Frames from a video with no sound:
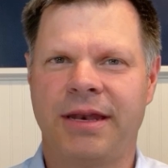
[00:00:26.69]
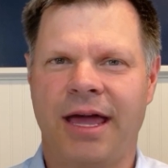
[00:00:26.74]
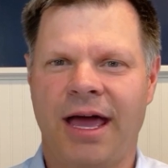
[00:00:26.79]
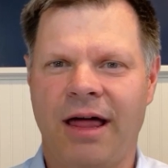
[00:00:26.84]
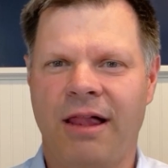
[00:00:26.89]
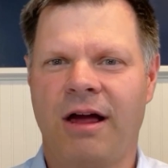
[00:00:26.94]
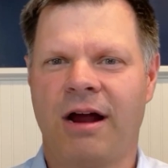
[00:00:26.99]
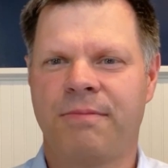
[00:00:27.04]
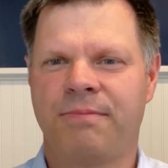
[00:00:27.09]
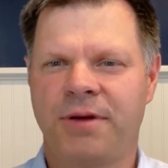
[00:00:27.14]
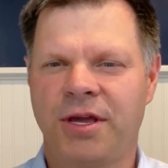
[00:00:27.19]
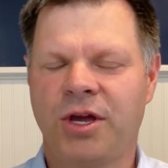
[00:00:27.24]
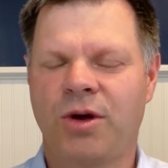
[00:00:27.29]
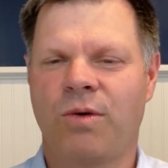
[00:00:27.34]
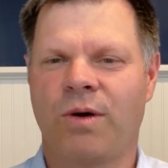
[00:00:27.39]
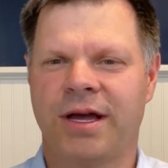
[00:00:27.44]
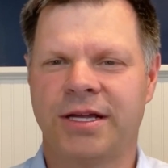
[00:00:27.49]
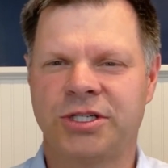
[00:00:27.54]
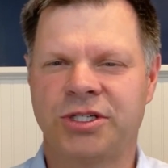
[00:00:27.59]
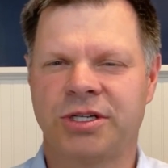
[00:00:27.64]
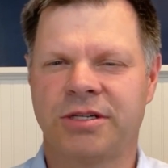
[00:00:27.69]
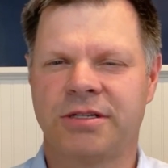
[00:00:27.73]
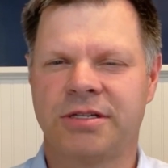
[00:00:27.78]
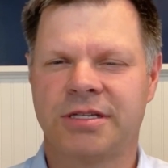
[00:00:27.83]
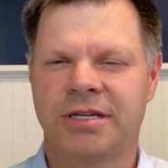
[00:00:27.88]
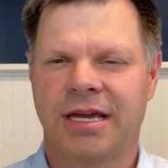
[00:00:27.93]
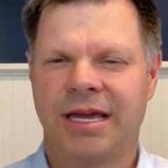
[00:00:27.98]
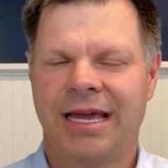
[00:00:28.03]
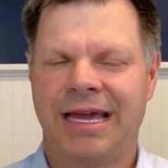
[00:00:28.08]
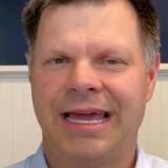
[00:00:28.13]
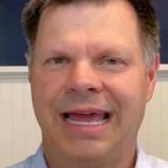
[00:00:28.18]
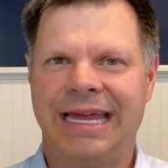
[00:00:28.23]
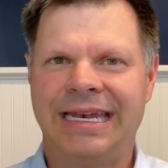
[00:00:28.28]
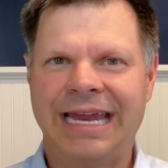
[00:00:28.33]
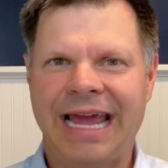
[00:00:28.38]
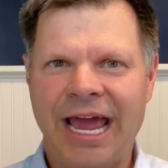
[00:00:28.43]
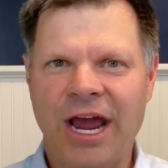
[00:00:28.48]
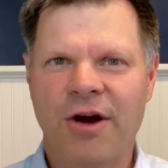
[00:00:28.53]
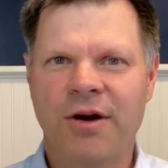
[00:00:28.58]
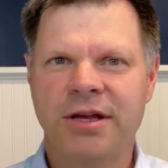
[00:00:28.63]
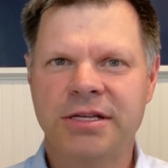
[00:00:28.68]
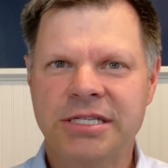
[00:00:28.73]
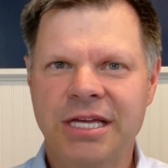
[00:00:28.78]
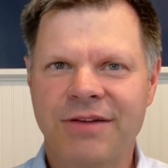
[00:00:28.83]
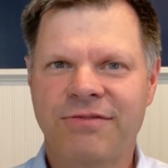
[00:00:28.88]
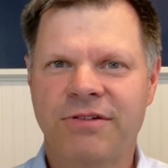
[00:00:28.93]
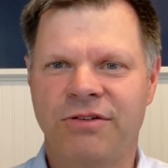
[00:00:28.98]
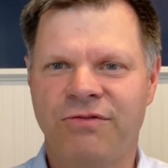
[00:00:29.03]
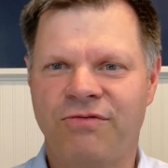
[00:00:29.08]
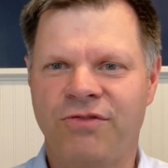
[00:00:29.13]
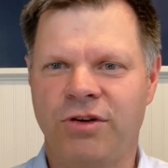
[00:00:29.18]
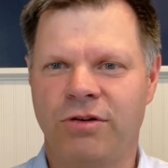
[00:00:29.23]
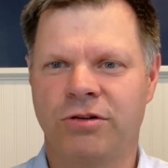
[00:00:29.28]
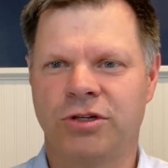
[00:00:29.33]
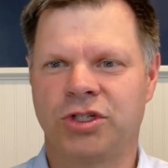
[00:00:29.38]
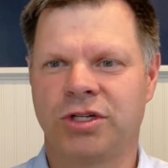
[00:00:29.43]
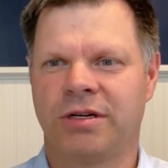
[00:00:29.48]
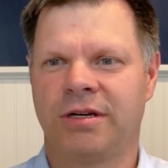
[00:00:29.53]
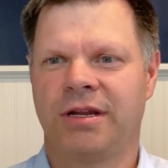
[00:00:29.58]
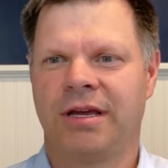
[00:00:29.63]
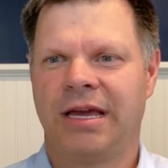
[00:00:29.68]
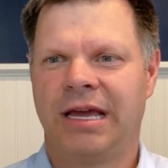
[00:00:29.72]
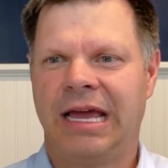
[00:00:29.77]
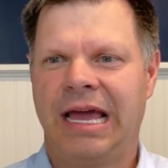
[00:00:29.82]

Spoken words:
LRP questions and areas of confusion